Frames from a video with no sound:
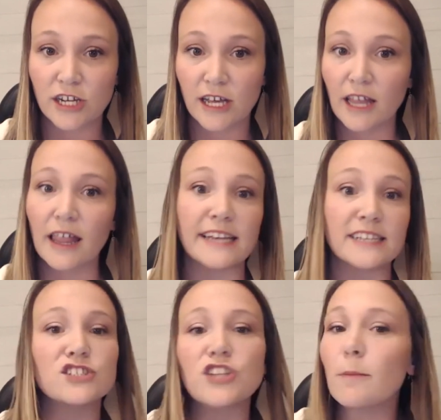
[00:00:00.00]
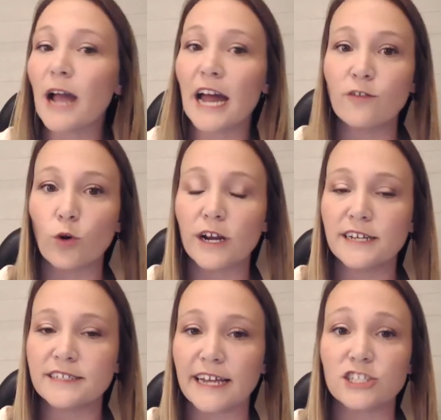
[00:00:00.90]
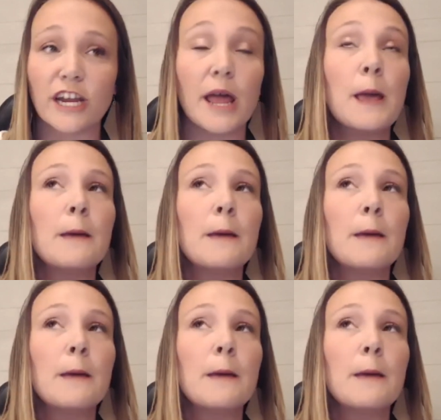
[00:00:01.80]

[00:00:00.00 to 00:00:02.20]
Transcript: like some kind of organization,